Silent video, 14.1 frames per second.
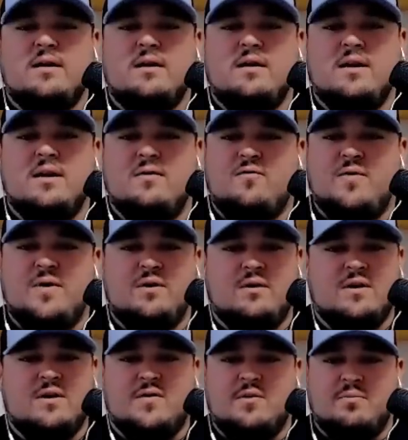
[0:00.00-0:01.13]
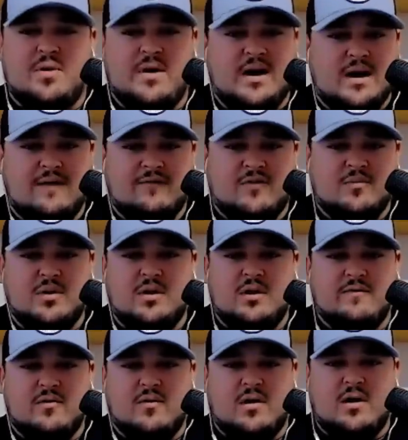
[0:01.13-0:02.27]
Did it feel, pretty comfortable
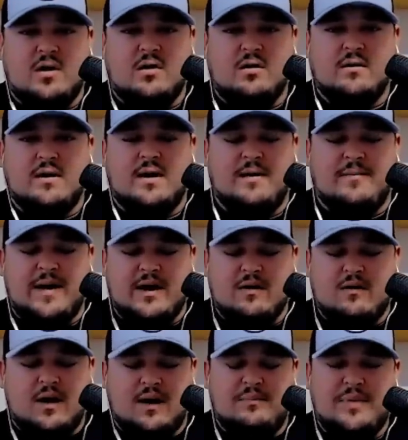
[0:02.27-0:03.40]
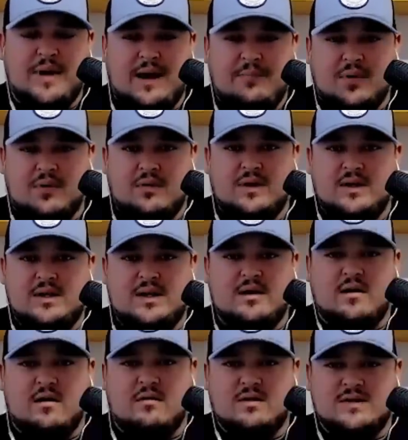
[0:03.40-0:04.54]
overall? I know on paper, the
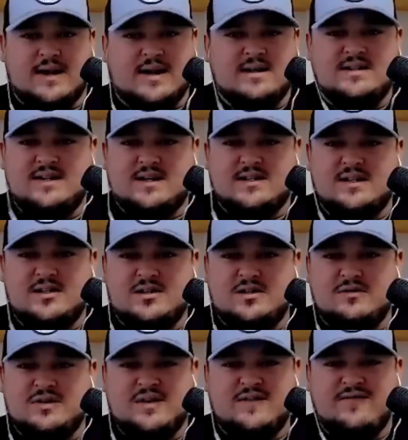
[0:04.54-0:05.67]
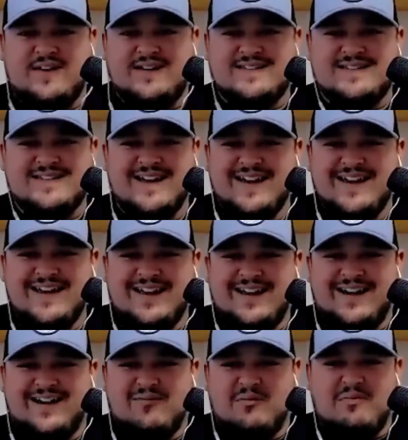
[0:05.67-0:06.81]
DR was like a 62 stiffness
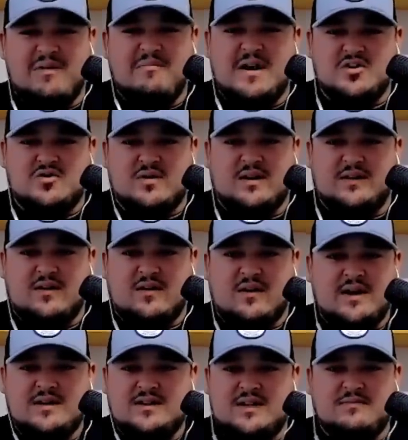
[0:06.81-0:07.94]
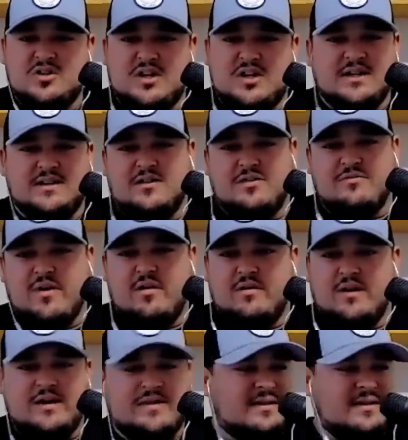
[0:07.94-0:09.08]
when we measure it on the RDC machine in the throat.
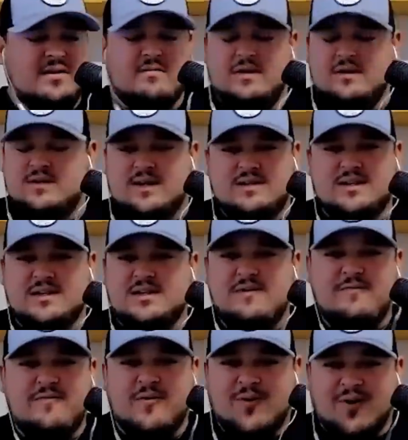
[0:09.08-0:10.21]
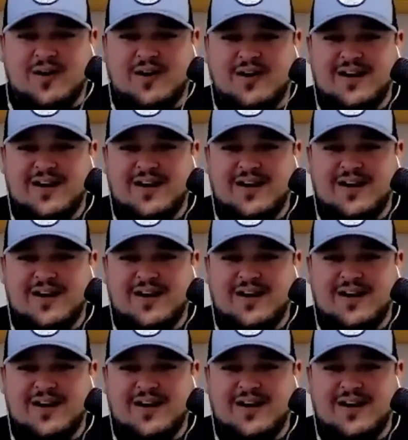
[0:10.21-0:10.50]
And I think the new one's like 64.